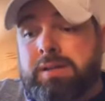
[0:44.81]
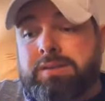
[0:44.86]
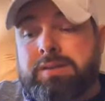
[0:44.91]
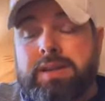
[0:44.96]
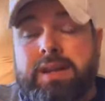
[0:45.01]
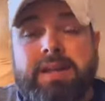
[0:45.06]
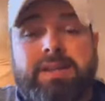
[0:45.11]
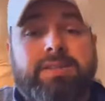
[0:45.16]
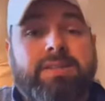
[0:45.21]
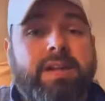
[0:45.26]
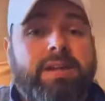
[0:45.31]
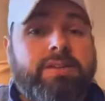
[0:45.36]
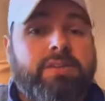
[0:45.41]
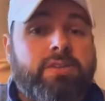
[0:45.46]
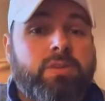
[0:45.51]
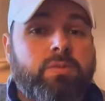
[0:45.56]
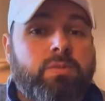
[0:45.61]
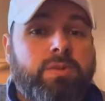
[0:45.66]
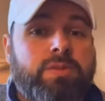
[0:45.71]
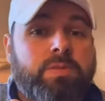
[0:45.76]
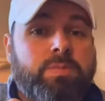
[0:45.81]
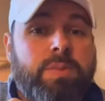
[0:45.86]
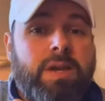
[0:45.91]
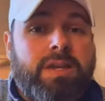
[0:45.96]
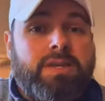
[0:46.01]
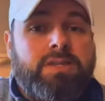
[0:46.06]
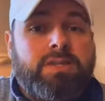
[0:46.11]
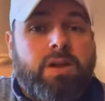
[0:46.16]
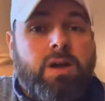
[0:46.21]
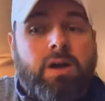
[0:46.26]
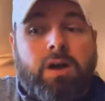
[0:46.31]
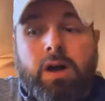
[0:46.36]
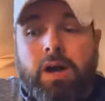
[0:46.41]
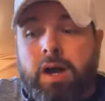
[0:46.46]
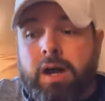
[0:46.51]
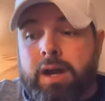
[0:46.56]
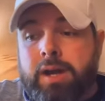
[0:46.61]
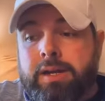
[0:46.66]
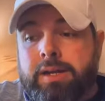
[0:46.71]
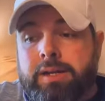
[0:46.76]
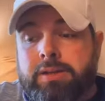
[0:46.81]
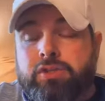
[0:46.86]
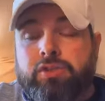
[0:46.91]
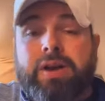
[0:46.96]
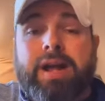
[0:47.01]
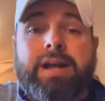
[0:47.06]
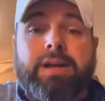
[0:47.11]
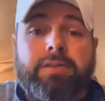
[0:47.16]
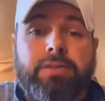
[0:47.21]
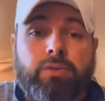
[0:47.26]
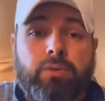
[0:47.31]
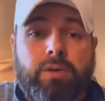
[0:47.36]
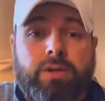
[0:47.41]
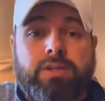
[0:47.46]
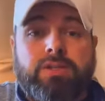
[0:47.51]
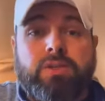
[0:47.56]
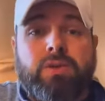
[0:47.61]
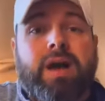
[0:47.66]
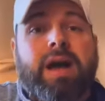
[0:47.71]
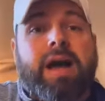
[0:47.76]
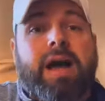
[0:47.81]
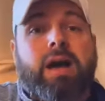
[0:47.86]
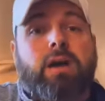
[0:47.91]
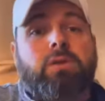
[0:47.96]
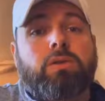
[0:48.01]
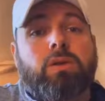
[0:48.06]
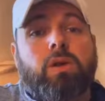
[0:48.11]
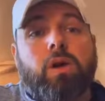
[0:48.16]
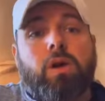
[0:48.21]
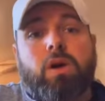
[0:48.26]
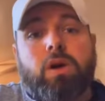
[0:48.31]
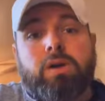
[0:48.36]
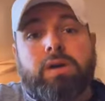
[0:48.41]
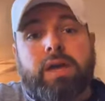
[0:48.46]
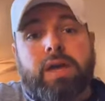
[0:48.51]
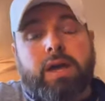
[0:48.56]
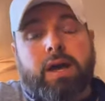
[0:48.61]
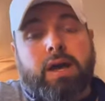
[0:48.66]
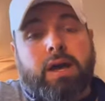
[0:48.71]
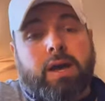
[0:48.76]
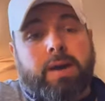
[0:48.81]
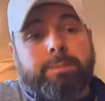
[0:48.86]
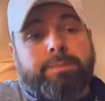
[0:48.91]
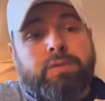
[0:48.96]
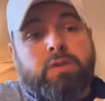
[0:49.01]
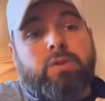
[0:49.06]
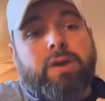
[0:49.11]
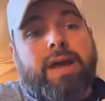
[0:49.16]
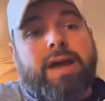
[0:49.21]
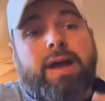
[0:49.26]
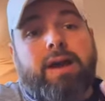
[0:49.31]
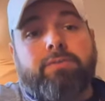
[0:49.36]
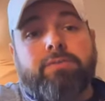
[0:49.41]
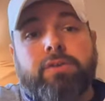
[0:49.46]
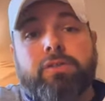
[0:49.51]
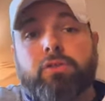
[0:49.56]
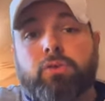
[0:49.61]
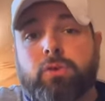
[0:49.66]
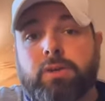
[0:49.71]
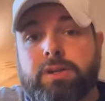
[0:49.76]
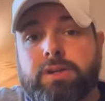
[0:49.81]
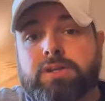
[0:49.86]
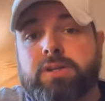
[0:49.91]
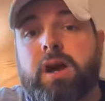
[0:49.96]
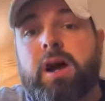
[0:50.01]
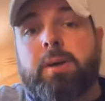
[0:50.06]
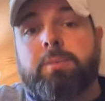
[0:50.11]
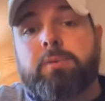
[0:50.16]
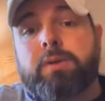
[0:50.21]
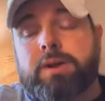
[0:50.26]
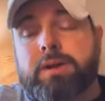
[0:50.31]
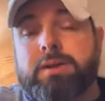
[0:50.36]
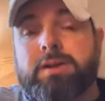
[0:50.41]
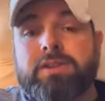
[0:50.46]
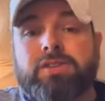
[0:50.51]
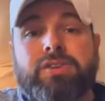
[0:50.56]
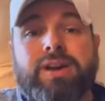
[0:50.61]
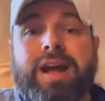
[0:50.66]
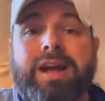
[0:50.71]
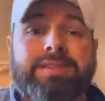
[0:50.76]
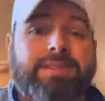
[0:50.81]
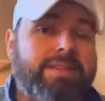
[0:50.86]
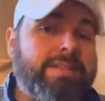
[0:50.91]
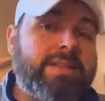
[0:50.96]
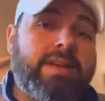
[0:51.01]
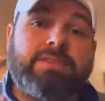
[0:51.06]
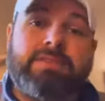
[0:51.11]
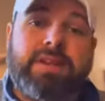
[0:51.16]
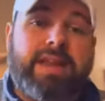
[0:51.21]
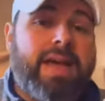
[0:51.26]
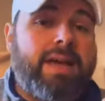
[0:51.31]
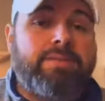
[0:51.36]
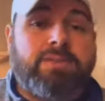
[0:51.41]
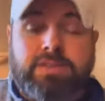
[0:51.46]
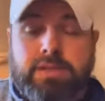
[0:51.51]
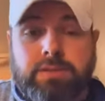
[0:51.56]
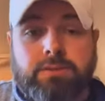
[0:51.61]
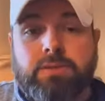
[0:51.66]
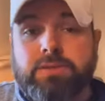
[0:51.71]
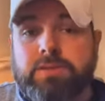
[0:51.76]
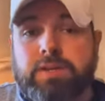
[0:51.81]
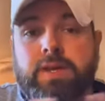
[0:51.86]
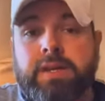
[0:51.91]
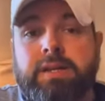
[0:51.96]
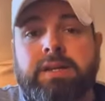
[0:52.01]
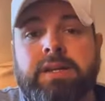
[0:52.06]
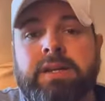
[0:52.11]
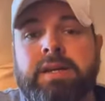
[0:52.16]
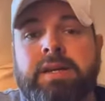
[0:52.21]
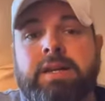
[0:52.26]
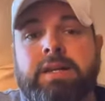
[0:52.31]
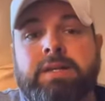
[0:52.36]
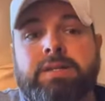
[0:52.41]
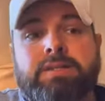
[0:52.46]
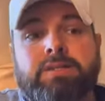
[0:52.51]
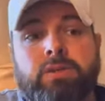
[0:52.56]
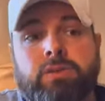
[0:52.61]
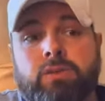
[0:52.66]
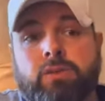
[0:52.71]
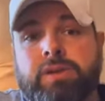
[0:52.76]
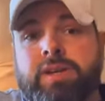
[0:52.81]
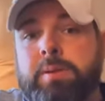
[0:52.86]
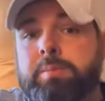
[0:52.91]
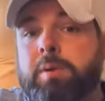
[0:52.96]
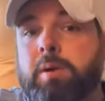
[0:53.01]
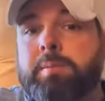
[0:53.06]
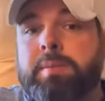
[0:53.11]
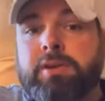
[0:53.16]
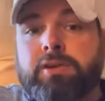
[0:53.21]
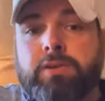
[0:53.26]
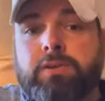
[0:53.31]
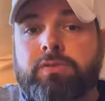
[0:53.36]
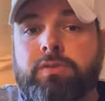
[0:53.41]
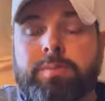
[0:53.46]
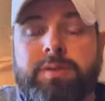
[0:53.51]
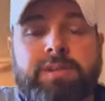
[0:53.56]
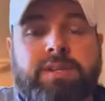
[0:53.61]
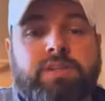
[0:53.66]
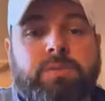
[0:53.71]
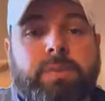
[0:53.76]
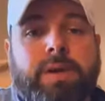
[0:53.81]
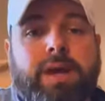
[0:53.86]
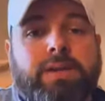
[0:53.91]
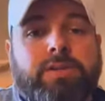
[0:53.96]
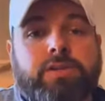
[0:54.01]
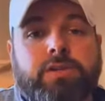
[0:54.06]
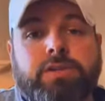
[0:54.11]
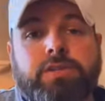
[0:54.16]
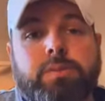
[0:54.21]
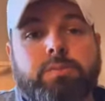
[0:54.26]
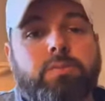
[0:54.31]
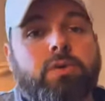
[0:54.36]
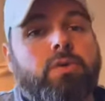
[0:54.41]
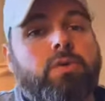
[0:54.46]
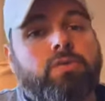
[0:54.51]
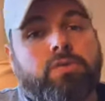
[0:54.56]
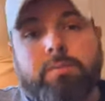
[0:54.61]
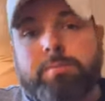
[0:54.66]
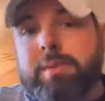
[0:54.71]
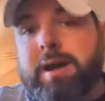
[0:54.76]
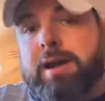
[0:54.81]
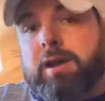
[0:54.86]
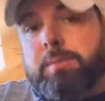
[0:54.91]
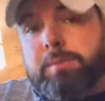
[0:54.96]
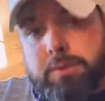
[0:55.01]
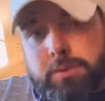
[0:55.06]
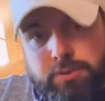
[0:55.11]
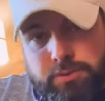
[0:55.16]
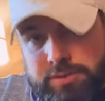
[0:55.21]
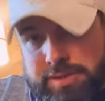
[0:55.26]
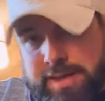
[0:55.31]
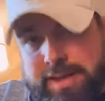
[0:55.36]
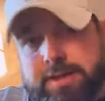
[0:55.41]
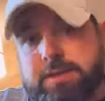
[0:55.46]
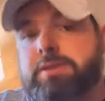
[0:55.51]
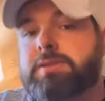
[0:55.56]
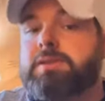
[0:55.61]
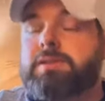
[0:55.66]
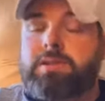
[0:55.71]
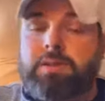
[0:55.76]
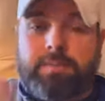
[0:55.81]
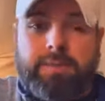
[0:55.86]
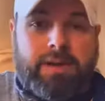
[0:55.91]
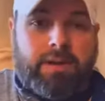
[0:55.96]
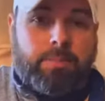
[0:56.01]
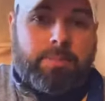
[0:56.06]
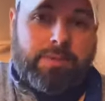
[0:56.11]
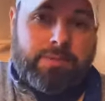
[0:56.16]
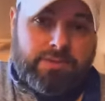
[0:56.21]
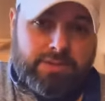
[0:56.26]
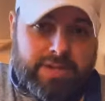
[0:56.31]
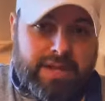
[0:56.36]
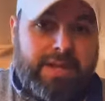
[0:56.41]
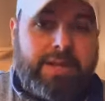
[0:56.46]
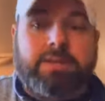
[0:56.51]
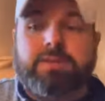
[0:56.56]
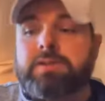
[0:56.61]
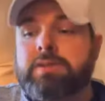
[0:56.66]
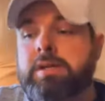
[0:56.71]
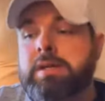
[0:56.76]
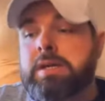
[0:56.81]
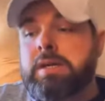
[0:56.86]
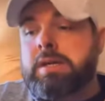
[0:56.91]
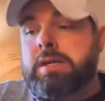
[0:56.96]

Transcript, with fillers: Today's lecture was based on track authority. So how long um, you have authority to operate on a track that doesn't have signals on it. So you'll get permission from a dispatcher to move from milepost X to milepost X.